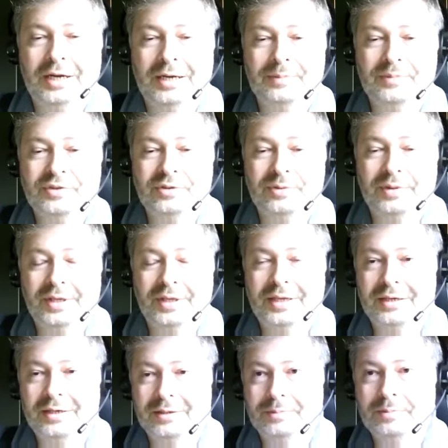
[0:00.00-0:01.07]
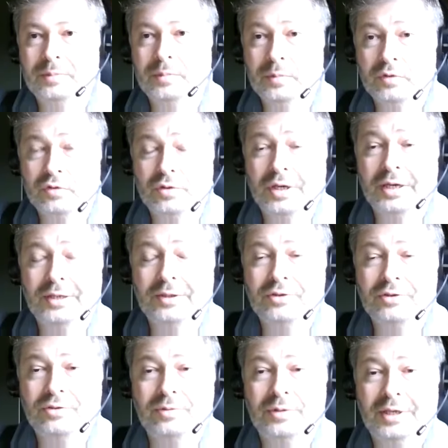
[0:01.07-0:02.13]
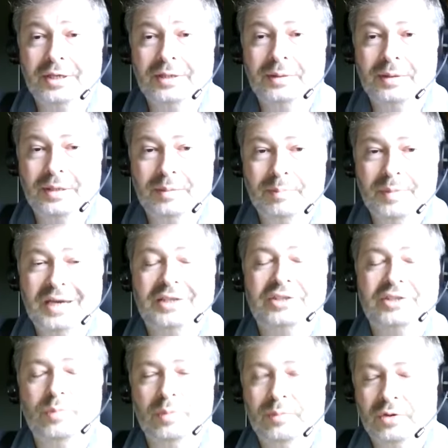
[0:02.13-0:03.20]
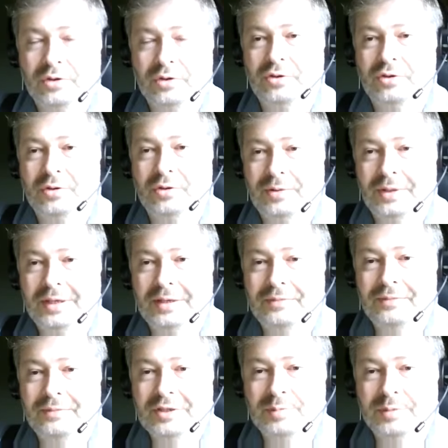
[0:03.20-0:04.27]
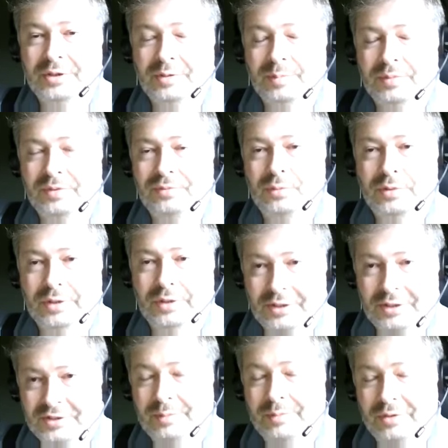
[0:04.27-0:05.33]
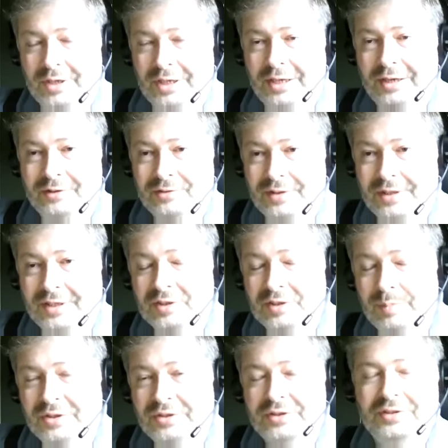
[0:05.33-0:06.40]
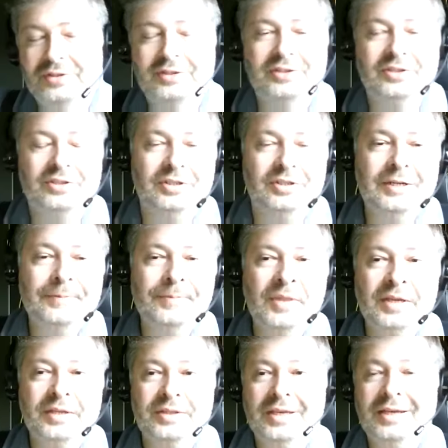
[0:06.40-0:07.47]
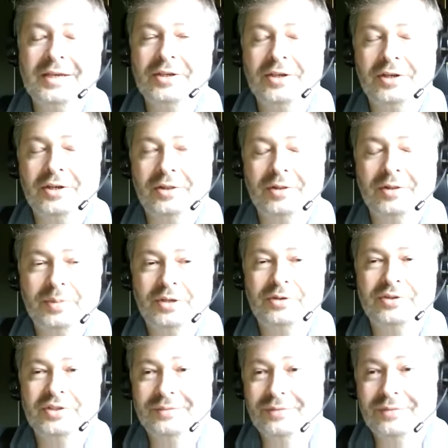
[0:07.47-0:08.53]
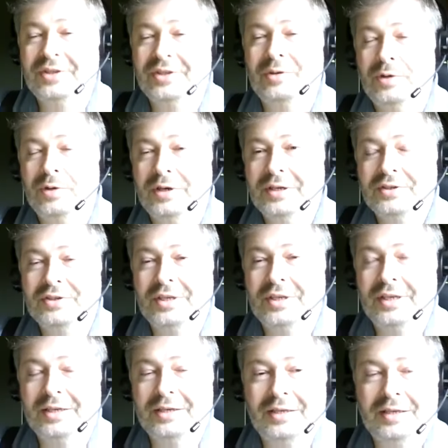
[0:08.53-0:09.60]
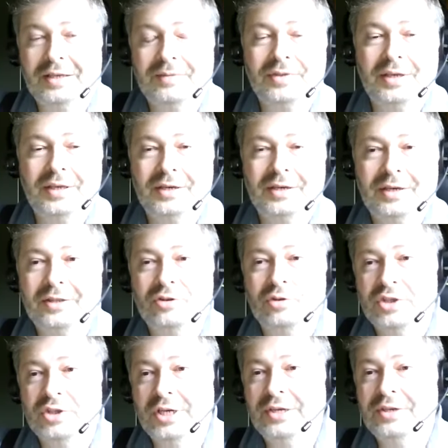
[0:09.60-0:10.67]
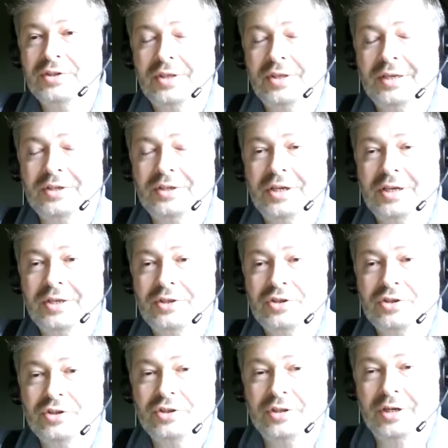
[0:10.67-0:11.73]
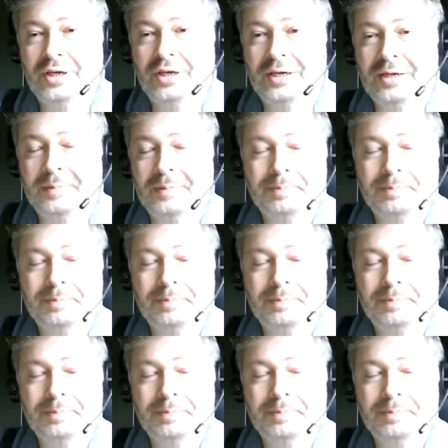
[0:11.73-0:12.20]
So they are trying to get the maximum return on the investment before it is deprecated. So that's a business decision. Technical, because everything works, and if they need to change, they change a